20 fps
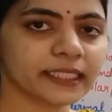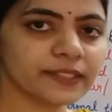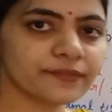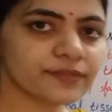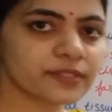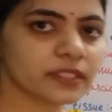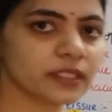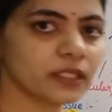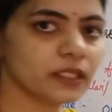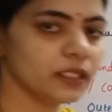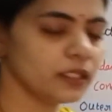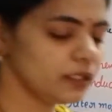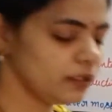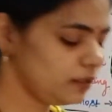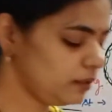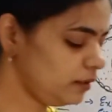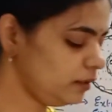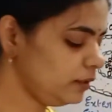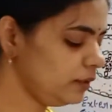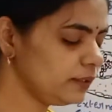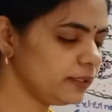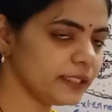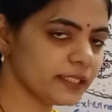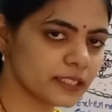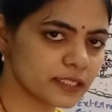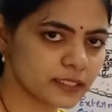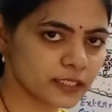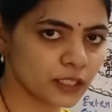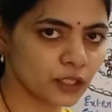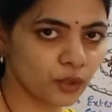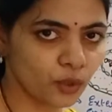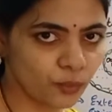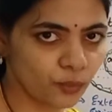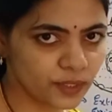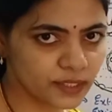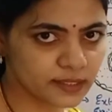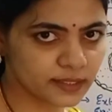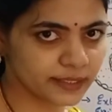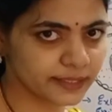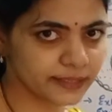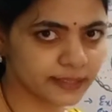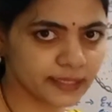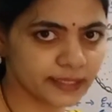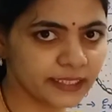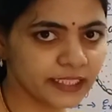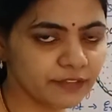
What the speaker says: leaves, there is a the